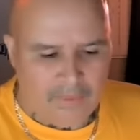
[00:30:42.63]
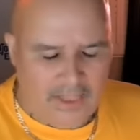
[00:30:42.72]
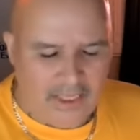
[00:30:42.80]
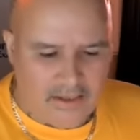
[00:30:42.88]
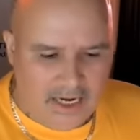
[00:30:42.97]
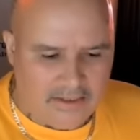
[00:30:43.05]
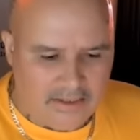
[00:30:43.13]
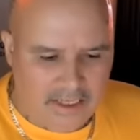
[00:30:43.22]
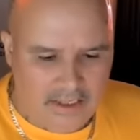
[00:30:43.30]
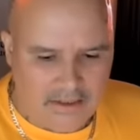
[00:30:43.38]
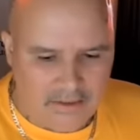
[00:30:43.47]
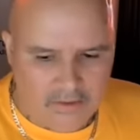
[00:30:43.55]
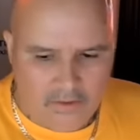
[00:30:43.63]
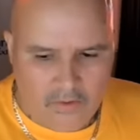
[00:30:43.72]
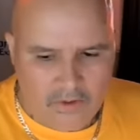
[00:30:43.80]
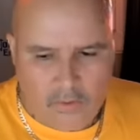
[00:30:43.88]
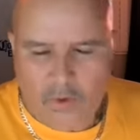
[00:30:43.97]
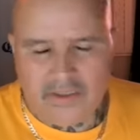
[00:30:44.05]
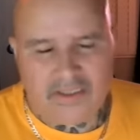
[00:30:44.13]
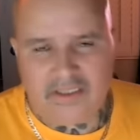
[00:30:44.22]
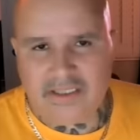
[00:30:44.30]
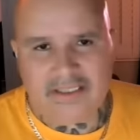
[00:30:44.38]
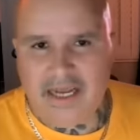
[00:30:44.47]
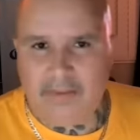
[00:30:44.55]
They thought that, you know, he
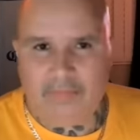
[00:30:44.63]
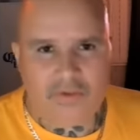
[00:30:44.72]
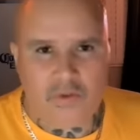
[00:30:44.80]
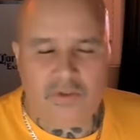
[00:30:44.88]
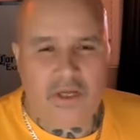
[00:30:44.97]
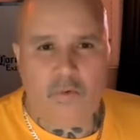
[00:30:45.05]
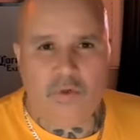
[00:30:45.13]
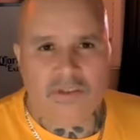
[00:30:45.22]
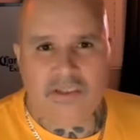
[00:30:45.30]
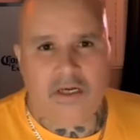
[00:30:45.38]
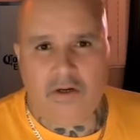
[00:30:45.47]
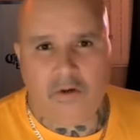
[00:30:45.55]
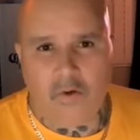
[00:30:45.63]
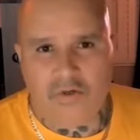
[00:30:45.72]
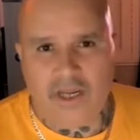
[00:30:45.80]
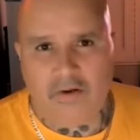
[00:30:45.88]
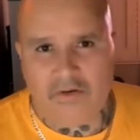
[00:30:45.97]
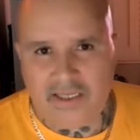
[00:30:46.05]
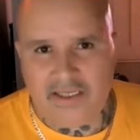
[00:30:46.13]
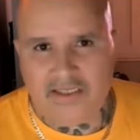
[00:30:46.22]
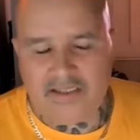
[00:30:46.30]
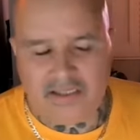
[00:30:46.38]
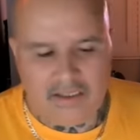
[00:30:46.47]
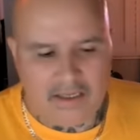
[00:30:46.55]
wasn't the type of dude that wasn't going to go down
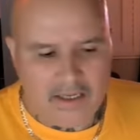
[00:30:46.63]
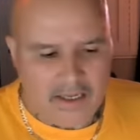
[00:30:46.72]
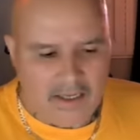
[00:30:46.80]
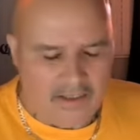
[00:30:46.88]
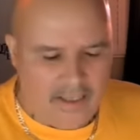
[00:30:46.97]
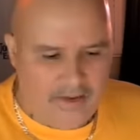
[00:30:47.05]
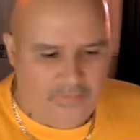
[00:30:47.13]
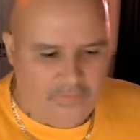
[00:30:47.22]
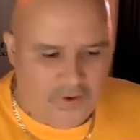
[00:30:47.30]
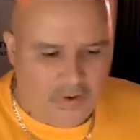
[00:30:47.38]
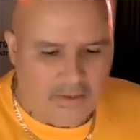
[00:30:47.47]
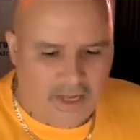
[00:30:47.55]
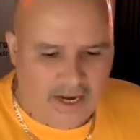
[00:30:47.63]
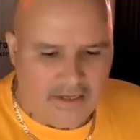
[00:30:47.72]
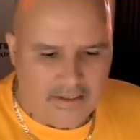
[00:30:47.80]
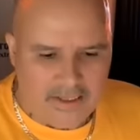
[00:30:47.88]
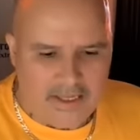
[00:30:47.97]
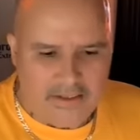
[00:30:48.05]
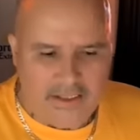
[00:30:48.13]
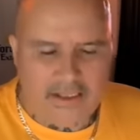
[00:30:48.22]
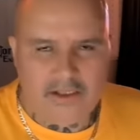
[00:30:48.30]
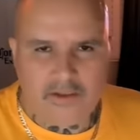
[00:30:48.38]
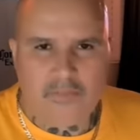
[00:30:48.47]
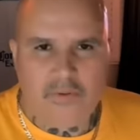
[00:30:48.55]
easy they felt like they
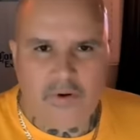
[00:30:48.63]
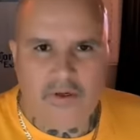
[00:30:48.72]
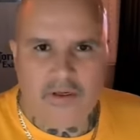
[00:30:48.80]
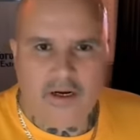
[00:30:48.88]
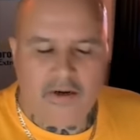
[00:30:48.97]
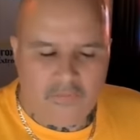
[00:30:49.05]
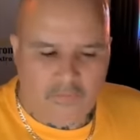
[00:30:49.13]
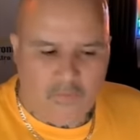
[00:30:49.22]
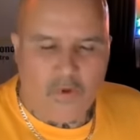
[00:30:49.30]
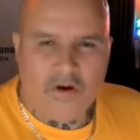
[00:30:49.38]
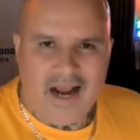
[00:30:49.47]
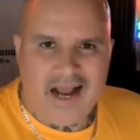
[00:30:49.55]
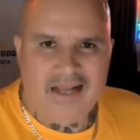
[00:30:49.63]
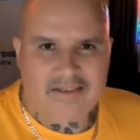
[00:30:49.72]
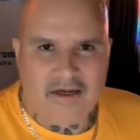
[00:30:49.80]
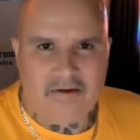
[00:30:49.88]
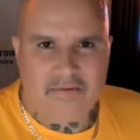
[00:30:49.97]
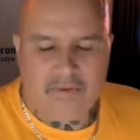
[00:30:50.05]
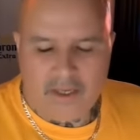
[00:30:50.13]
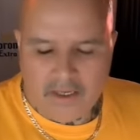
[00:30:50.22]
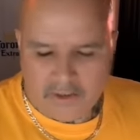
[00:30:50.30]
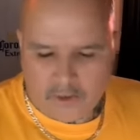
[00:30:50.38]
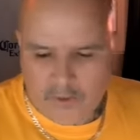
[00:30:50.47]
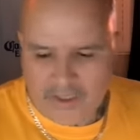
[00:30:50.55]
needed to put four guys on them.
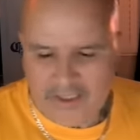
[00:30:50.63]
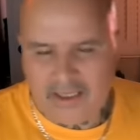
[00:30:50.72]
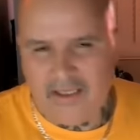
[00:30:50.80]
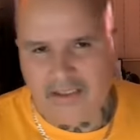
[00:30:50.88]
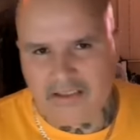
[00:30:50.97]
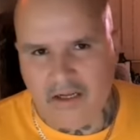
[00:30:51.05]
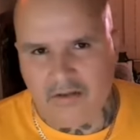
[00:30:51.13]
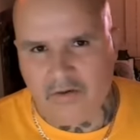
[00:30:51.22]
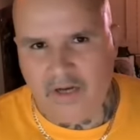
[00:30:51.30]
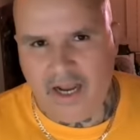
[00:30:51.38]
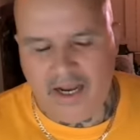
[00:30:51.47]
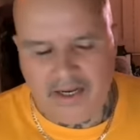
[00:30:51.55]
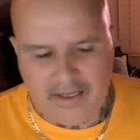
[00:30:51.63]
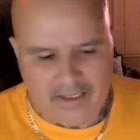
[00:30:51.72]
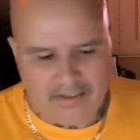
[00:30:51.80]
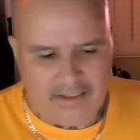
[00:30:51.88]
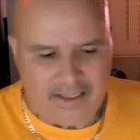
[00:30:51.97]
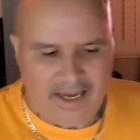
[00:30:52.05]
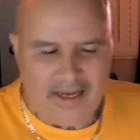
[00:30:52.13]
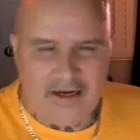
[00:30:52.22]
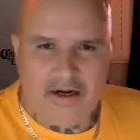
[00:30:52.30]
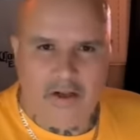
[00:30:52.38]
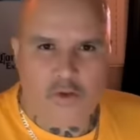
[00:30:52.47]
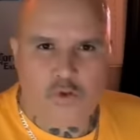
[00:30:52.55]
Tricky and this other guy, and then they had
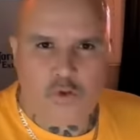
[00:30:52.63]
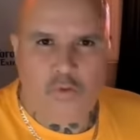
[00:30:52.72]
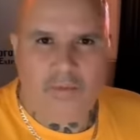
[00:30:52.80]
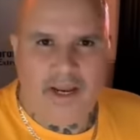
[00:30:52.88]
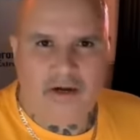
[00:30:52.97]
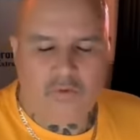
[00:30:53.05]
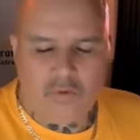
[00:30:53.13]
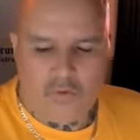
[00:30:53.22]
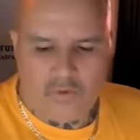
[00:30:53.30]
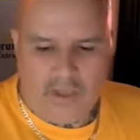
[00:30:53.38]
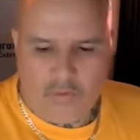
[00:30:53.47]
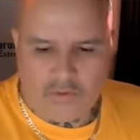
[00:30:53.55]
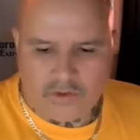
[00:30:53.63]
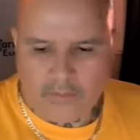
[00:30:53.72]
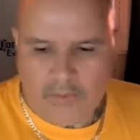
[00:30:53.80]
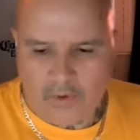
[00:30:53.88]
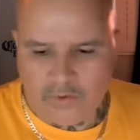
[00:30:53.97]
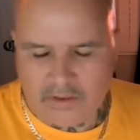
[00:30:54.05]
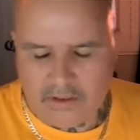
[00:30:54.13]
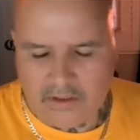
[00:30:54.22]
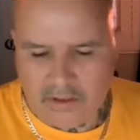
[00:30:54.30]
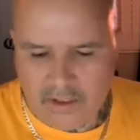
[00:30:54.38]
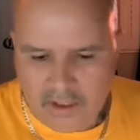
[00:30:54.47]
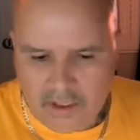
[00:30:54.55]
another two-man crew that were supposed
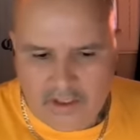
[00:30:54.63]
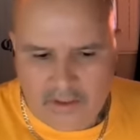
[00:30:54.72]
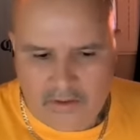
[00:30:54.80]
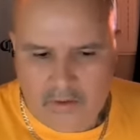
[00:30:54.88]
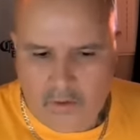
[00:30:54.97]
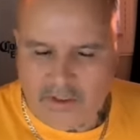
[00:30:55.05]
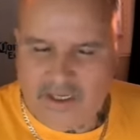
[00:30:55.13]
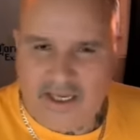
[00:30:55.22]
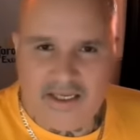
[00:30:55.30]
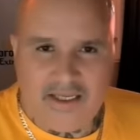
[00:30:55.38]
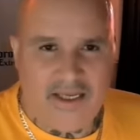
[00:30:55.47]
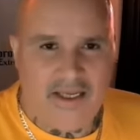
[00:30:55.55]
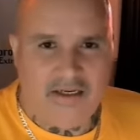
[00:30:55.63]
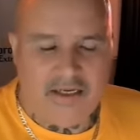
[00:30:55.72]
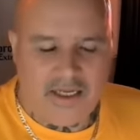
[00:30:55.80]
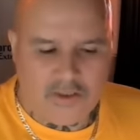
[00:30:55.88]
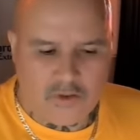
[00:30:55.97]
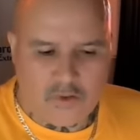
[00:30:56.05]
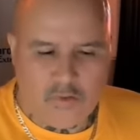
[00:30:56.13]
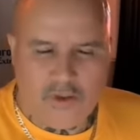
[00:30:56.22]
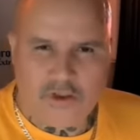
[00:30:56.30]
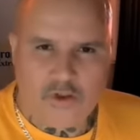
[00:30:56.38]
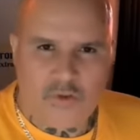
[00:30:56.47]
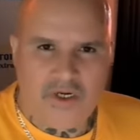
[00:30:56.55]
to, you know, kick in as soon
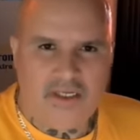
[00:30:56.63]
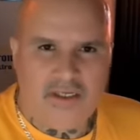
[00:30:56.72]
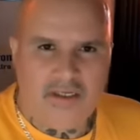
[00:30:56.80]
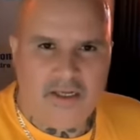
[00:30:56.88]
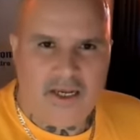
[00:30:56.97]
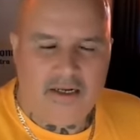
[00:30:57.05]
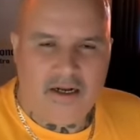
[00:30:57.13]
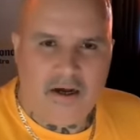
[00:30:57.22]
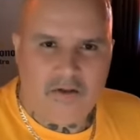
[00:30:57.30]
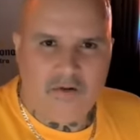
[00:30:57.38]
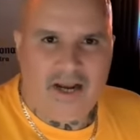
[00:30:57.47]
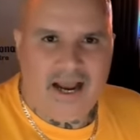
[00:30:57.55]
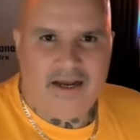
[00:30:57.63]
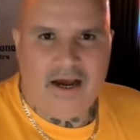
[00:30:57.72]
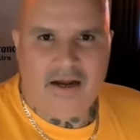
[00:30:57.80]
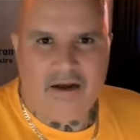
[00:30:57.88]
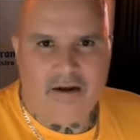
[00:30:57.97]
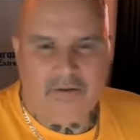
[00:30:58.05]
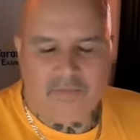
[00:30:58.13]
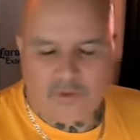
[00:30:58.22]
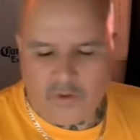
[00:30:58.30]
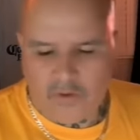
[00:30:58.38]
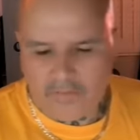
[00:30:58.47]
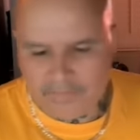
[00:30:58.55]
as Tricky and the other guy got on them.
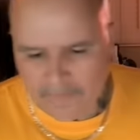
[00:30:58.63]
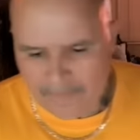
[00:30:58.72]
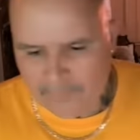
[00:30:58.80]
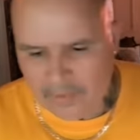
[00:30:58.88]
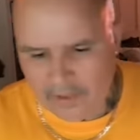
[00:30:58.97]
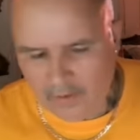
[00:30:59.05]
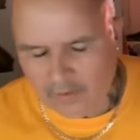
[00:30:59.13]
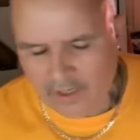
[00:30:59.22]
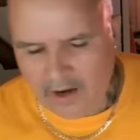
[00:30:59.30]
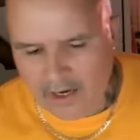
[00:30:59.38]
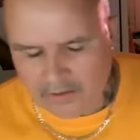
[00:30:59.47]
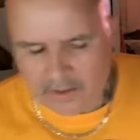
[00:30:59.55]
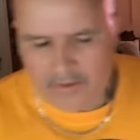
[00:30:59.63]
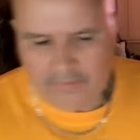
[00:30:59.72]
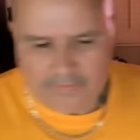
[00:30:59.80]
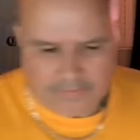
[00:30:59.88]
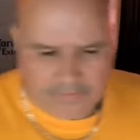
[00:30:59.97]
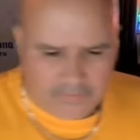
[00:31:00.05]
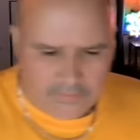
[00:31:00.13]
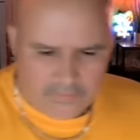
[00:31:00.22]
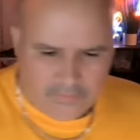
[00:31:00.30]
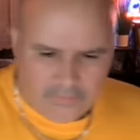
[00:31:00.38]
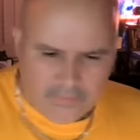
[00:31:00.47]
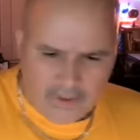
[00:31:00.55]
So, you know, they're out there.
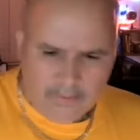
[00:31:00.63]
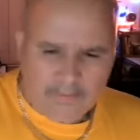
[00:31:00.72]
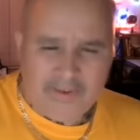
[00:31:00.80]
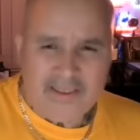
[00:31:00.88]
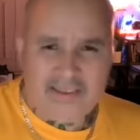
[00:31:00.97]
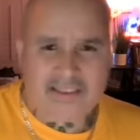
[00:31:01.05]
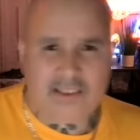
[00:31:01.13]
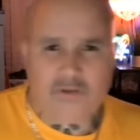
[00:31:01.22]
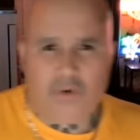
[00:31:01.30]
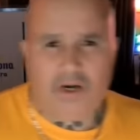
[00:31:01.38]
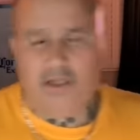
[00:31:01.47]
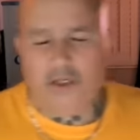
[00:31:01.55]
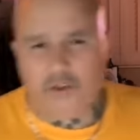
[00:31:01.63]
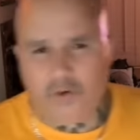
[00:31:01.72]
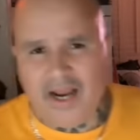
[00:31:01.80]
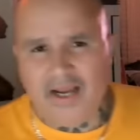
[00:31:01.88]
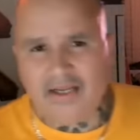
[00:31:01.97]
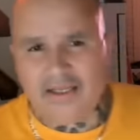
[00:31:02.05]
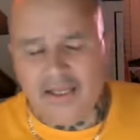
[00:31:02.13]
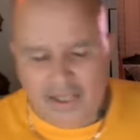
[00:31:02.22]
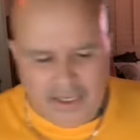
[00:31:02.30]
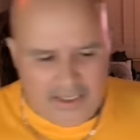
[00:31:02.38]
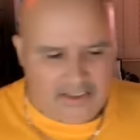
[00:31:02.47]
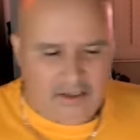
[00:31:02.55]
Beast is running the track.
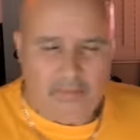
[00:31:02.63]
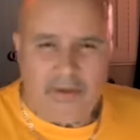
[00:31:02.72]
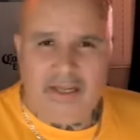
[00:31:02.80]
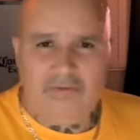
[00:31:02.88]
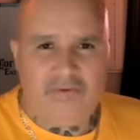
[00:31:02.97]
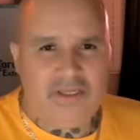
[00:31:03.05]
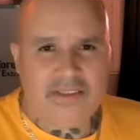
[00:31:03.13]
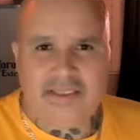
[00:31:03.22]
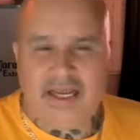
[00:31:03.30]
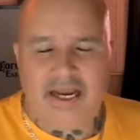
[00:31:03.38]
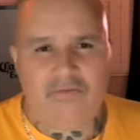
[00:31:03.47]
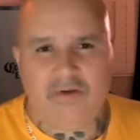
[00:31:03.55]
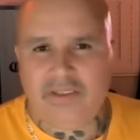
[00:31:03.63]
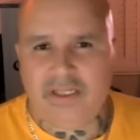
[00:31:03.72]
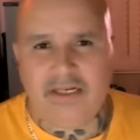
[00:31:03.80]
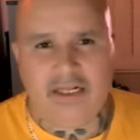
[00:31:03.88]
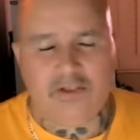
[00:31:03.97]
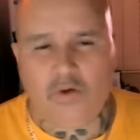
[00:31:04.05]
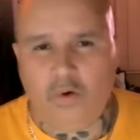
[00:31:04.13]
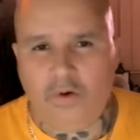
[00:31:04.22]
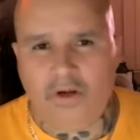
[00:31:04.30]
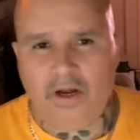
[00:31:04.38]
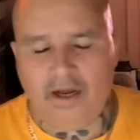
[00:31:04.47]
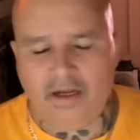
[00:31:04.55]
He's oblivious to everything that's
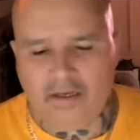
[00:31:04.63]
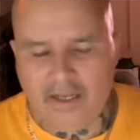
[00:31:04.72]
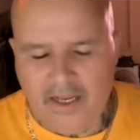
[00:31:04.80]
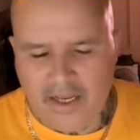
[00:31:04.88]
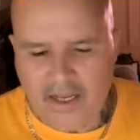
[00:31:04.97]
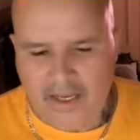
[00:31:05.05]
going on.